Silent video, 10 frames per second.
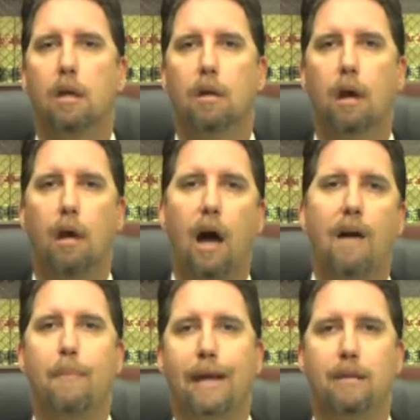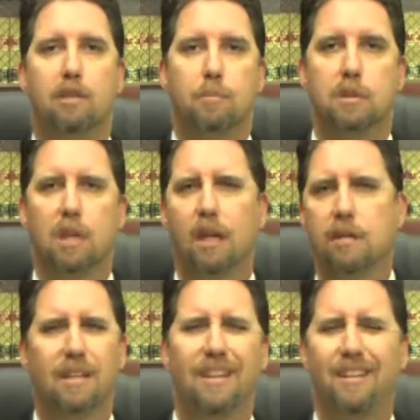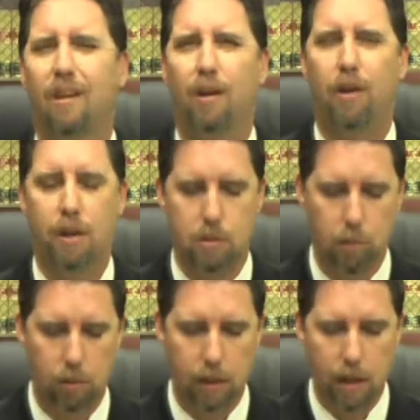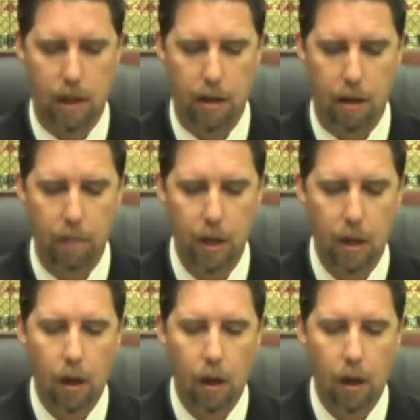I made these mistakes. No, it doesn't work like that at all.